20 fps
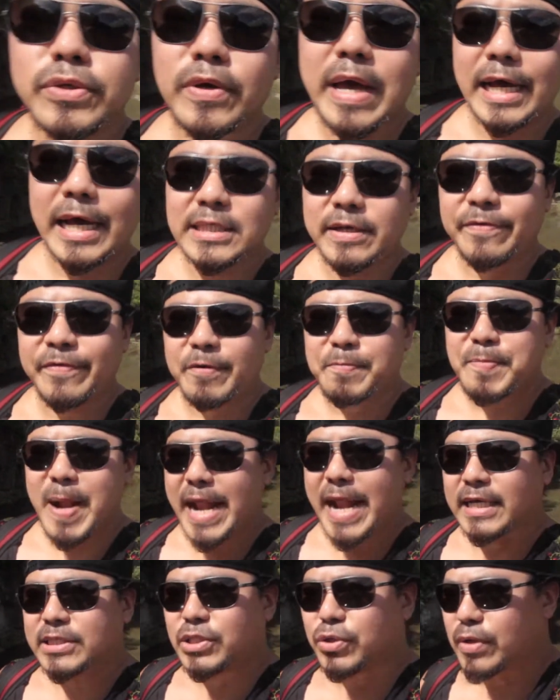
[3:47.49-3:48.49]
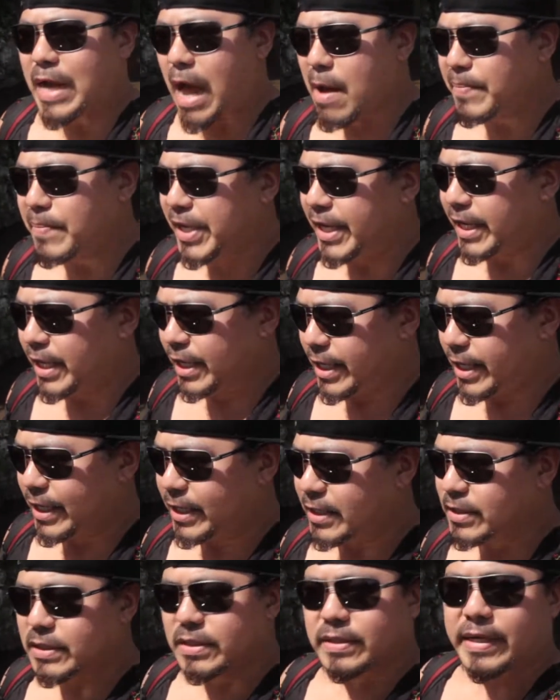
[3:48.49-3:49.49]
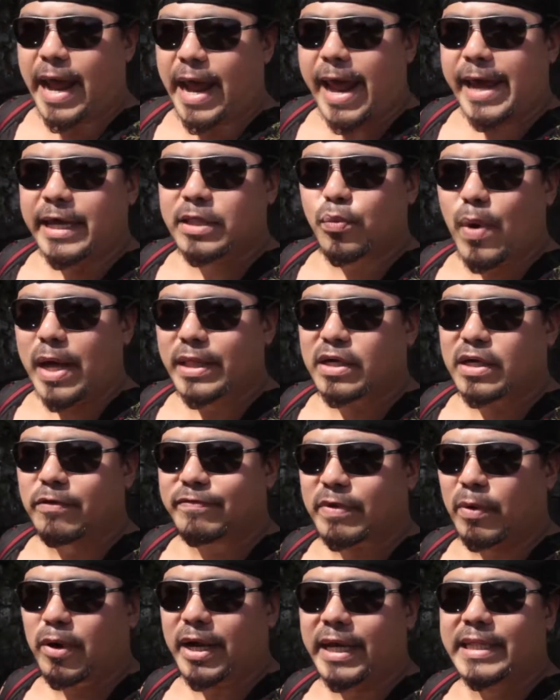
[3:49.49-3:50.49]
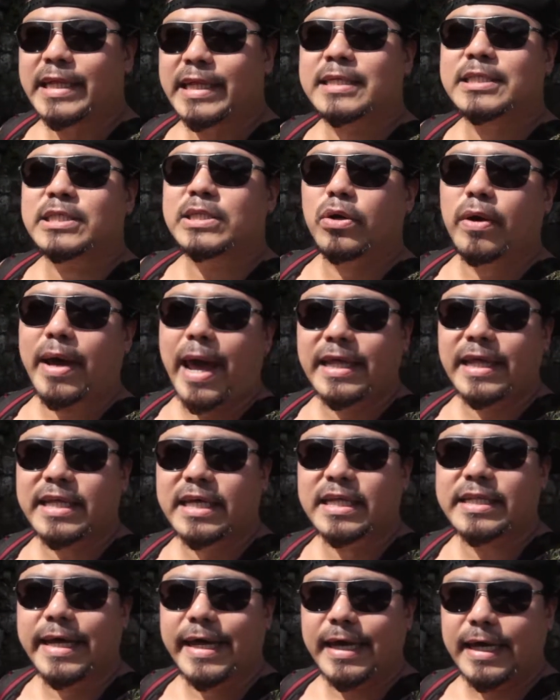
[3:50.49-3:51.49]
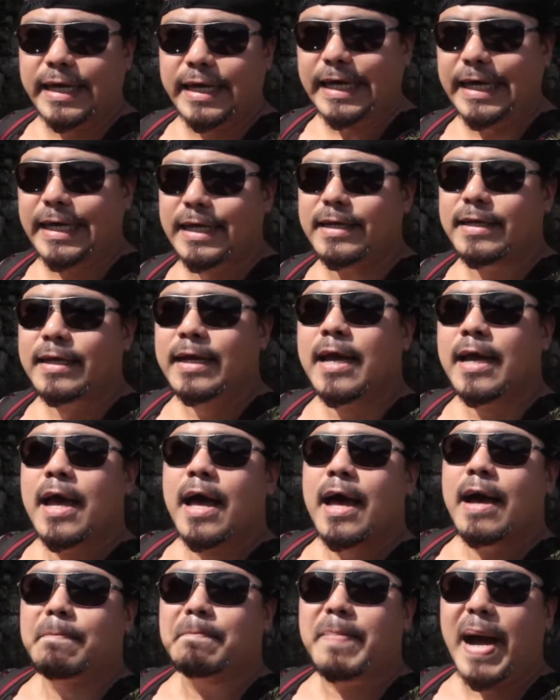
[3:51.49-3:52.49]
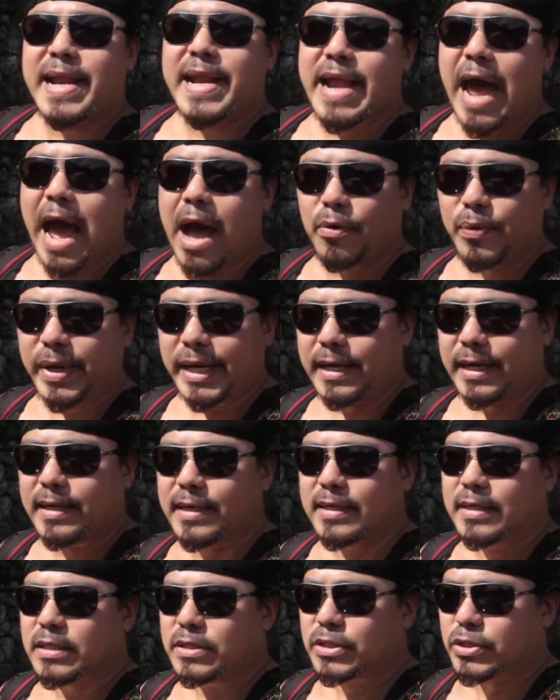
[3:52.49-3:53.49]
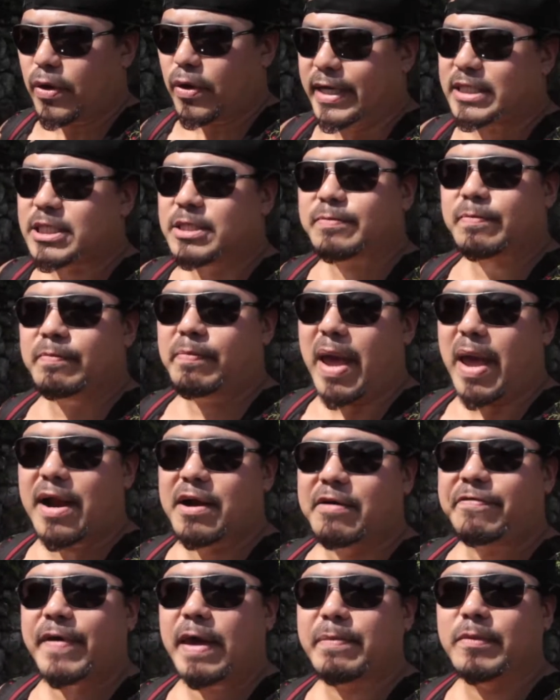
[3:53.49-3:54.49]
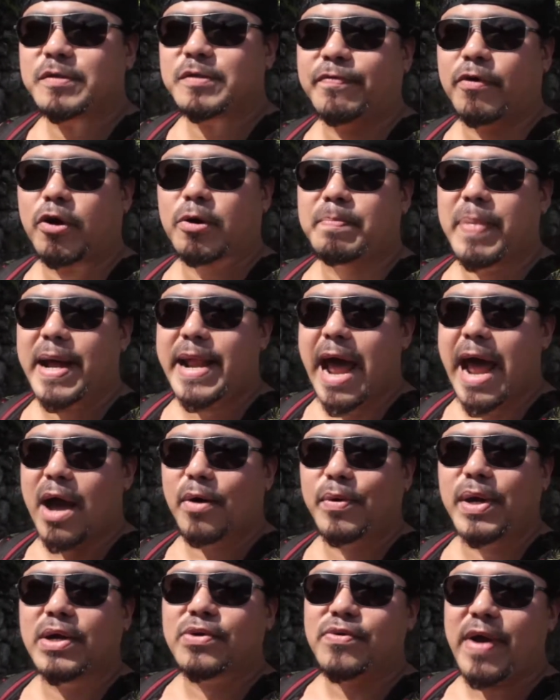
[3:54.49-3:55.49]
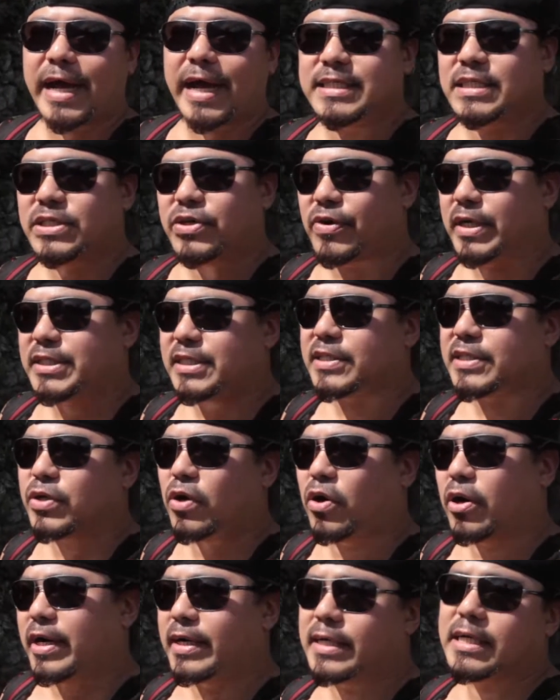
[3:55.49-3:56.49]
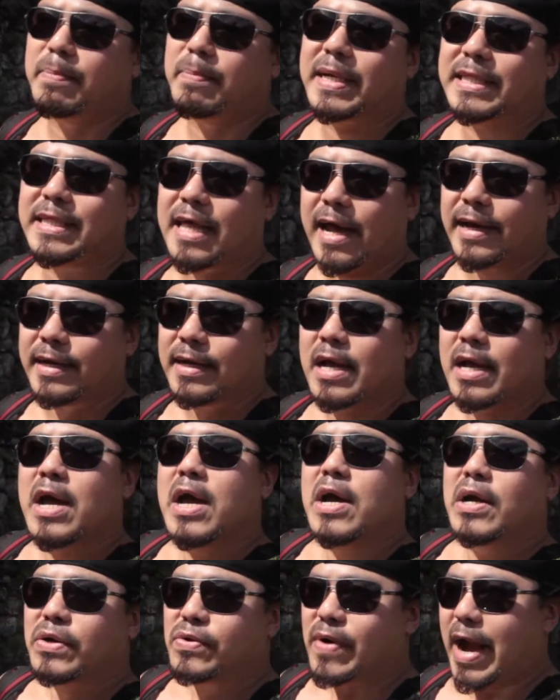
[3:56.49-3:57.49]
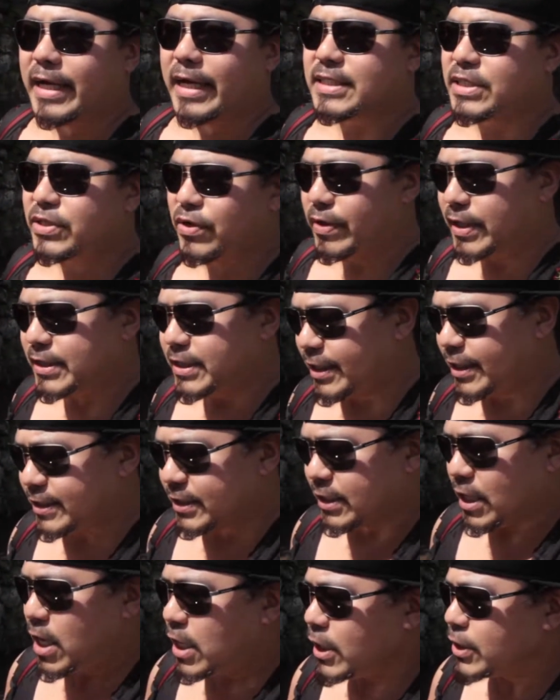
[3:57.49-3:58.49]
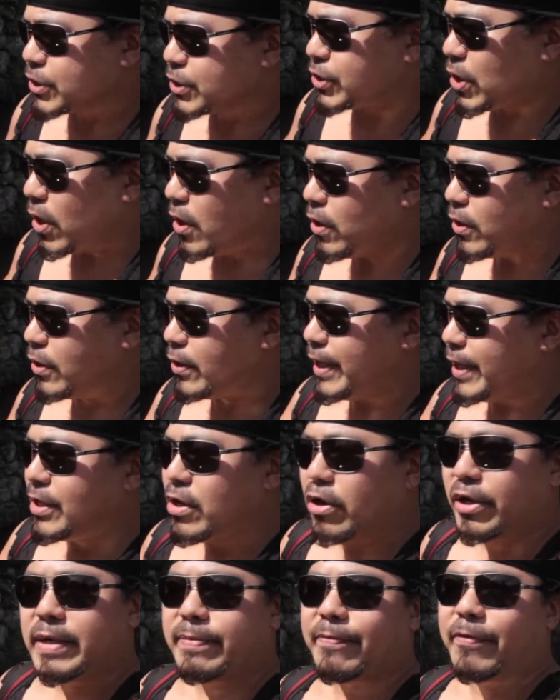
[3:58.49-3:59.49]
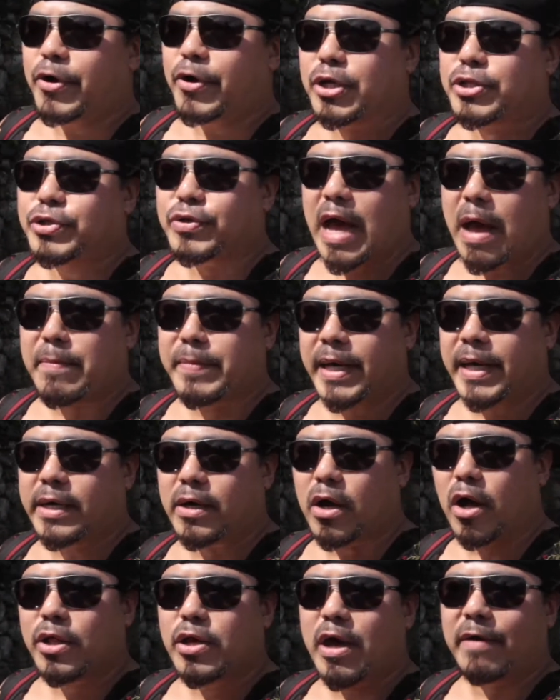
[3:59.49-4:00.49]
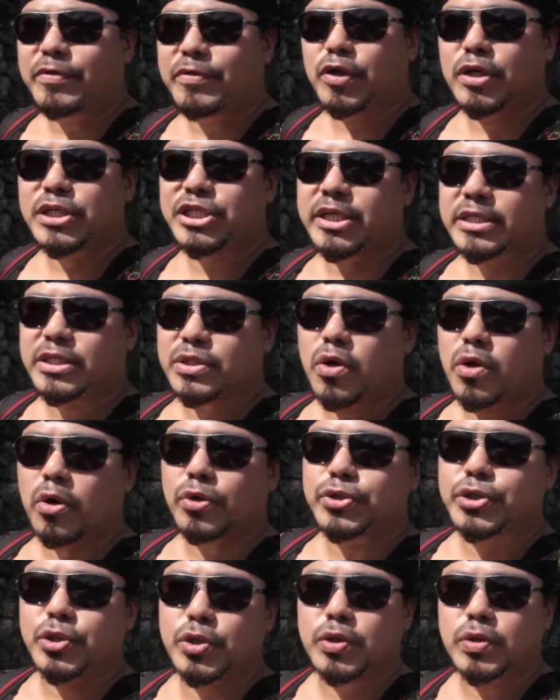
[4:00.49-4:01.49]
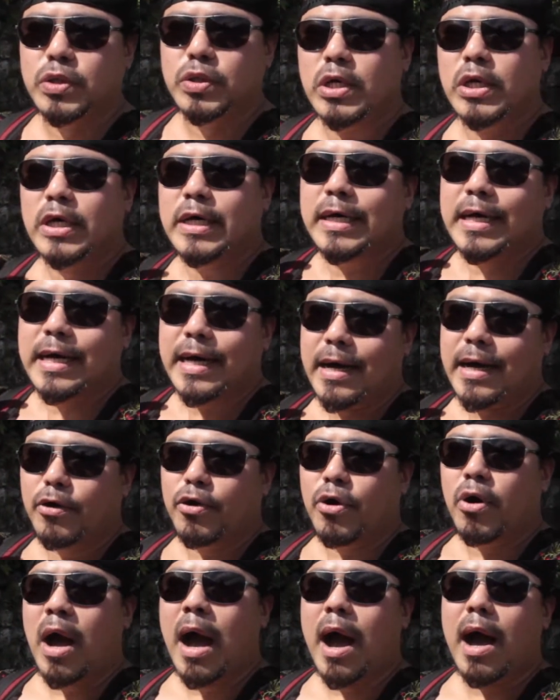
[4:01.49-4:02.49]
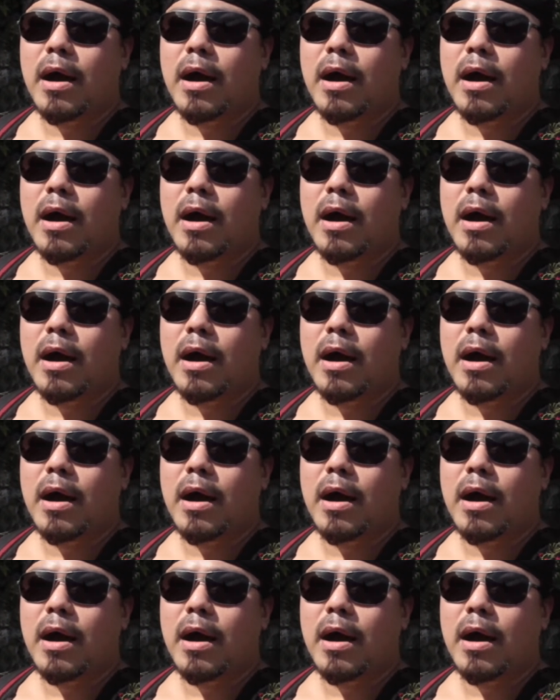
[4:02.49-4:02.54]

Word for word: guys, if you're planning to come here, the eighth wonder of the world, it is located in Banaue. So it's very famous for Banaue rice terraces or the Batad rice terraces. So in order for you to come here, all you have to do is just go to Oha